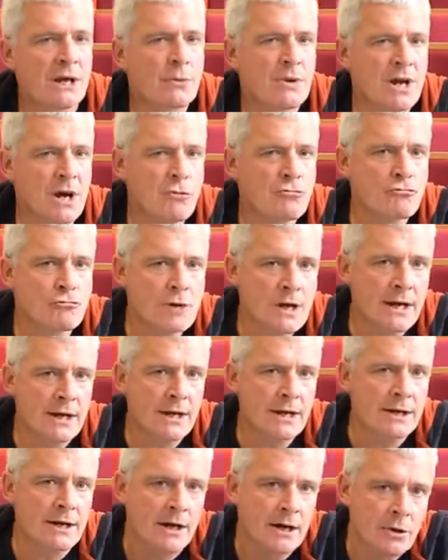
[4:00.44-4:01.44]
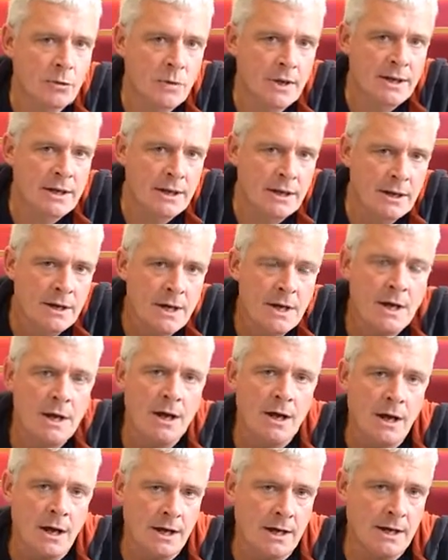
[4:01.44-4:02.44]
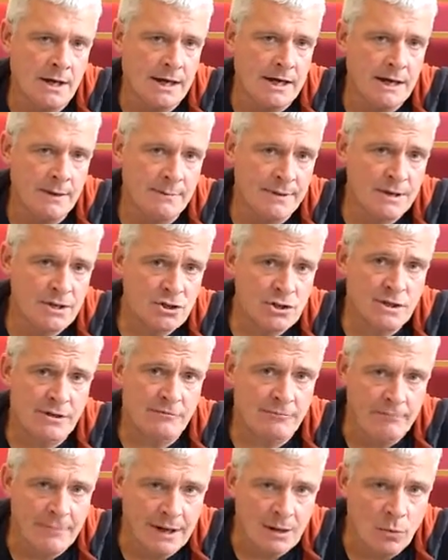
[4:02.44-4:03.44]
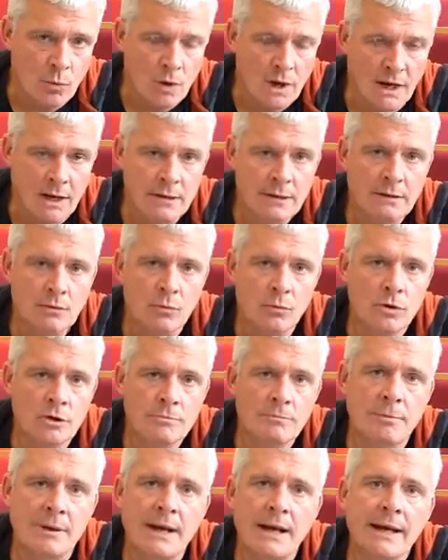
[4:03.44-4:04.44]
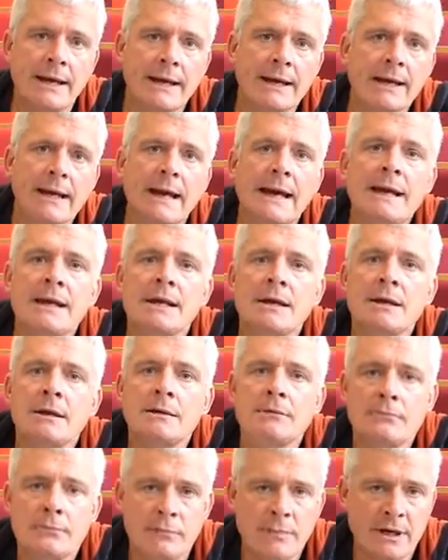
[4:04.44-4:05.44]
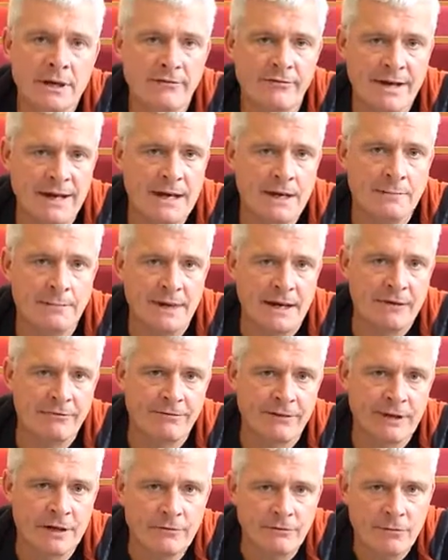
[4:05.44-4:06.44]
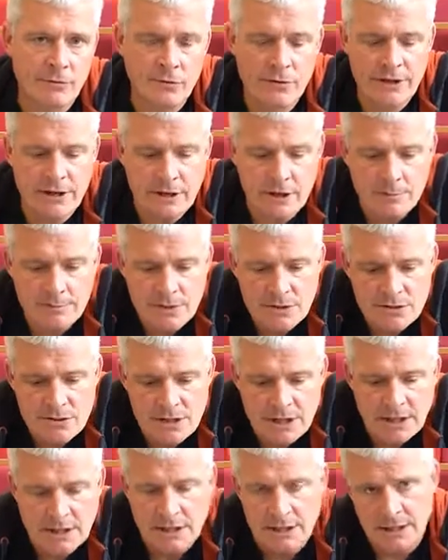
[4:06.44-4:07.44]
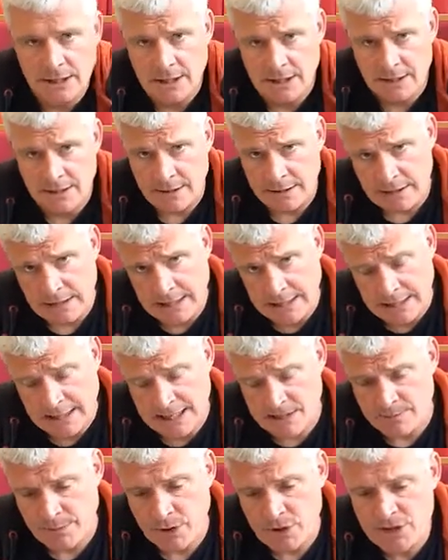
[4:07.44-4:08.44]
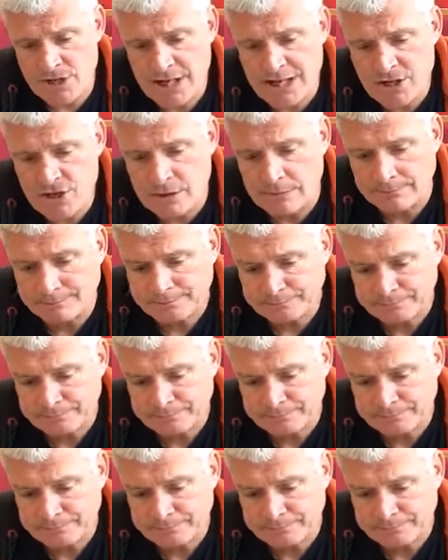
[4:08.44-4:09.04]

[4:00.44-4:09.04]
we don't really know whether inhibition of MYT1 would be of any benefit for therapeutic exploitation.